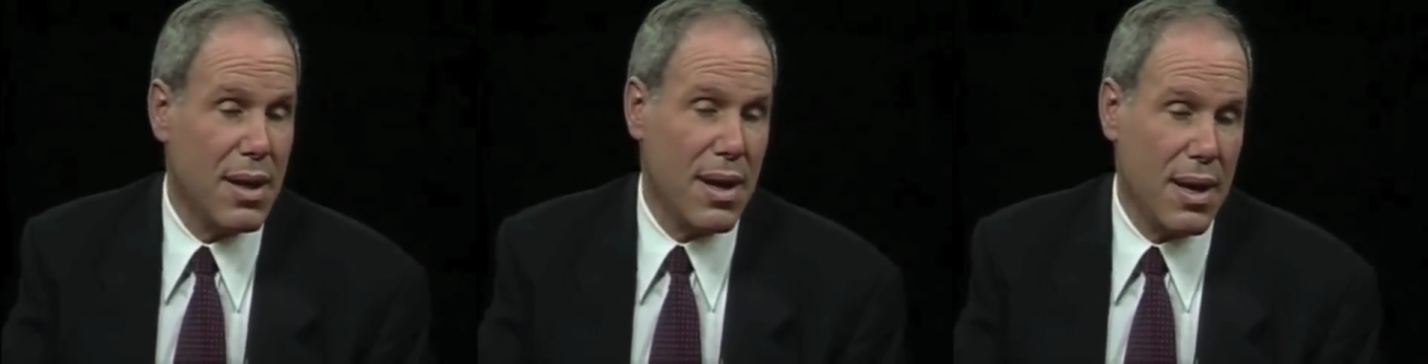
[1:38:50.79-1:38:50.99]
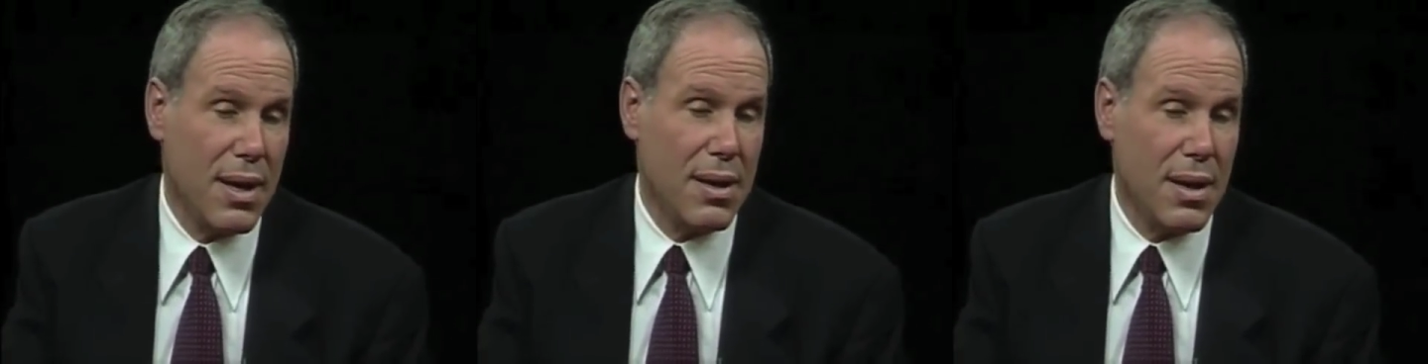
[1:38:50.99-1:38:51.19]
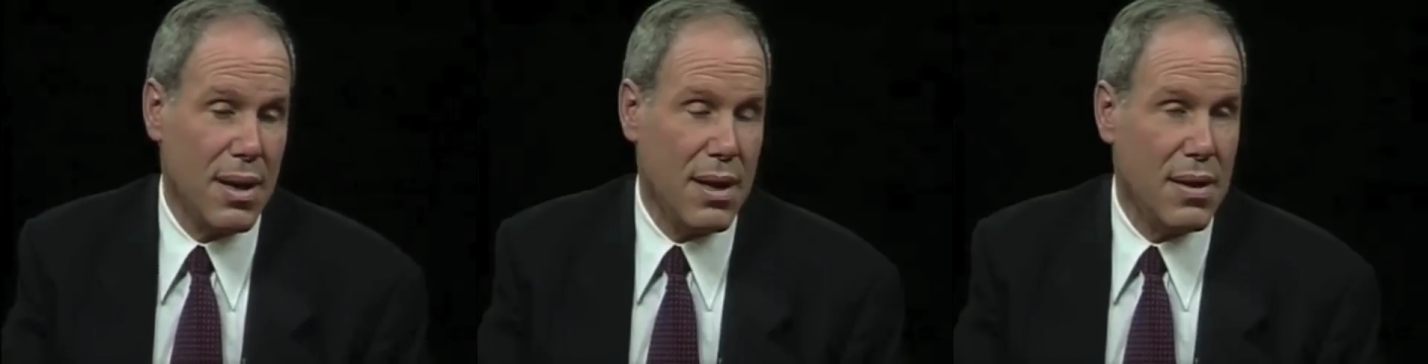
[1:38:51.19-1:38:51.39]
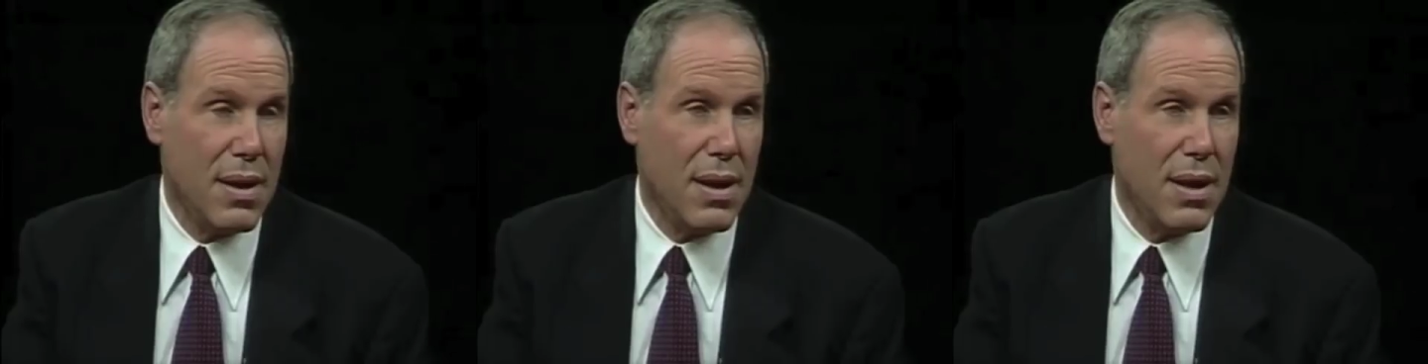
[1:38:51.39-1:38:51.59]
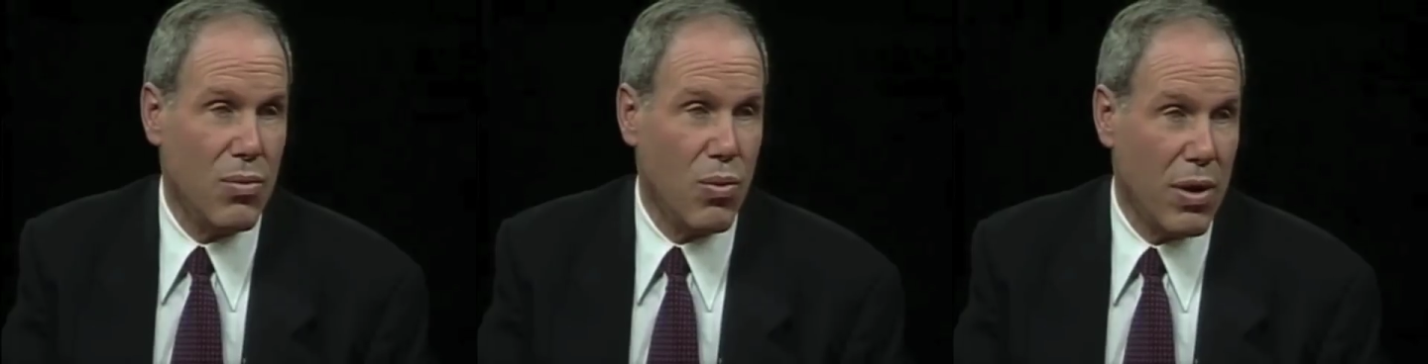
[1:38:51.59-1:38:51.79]
in
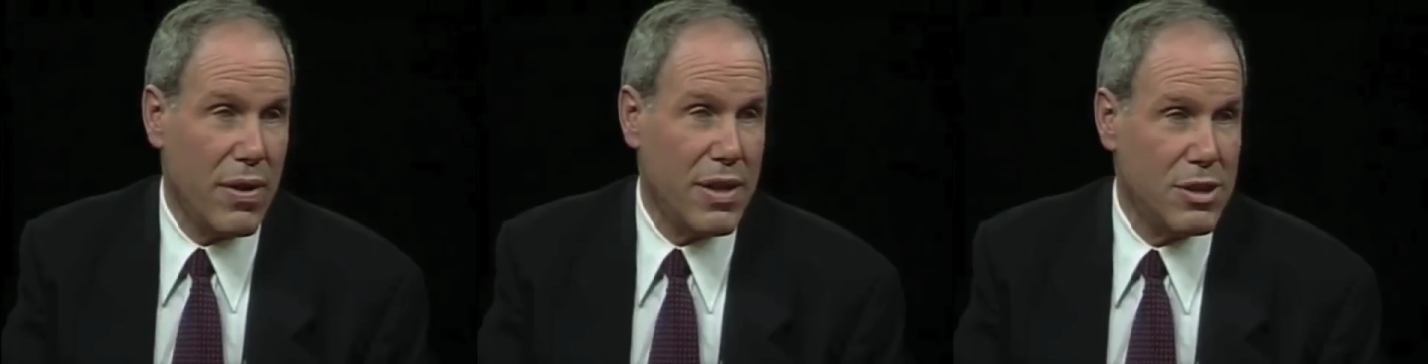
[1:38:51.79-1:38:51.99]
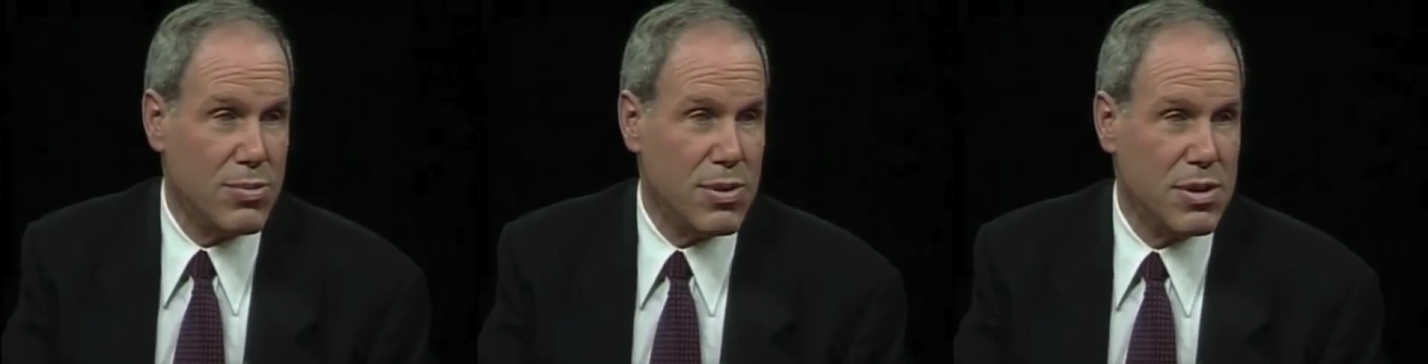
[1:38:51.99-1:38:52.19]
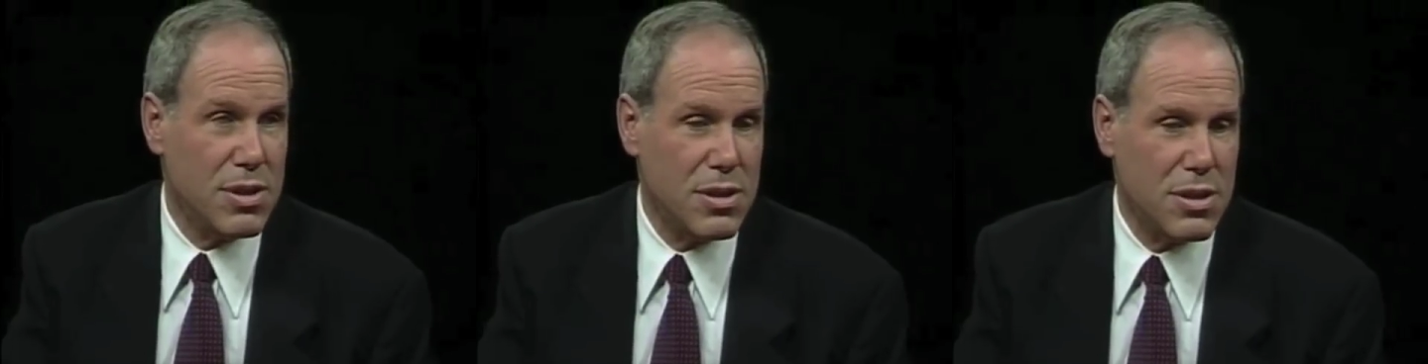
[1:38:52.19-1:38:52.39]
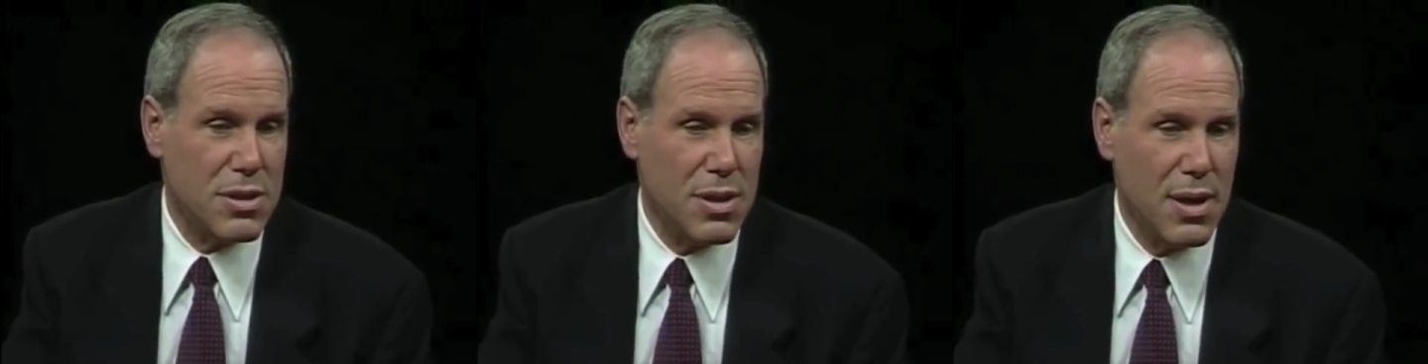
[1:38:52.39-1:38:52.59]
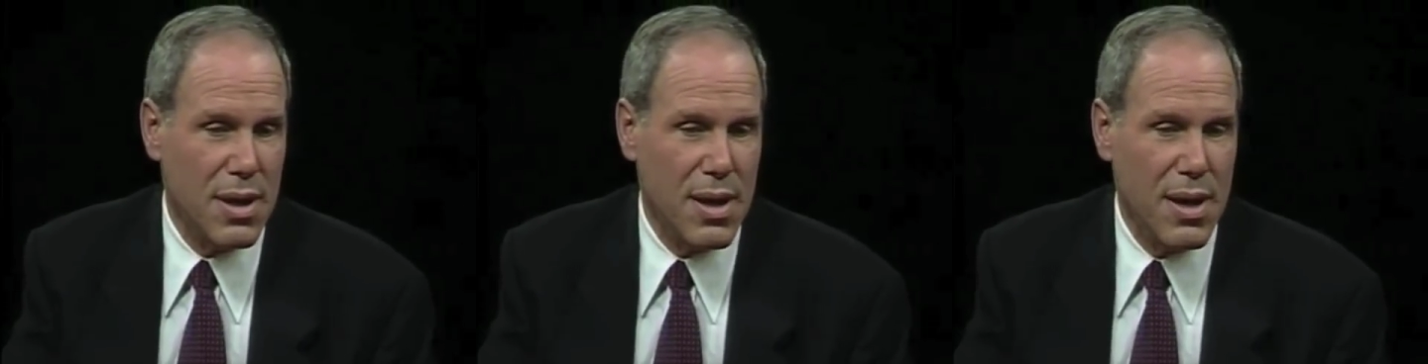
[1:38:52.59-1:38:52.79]
one of these businesses.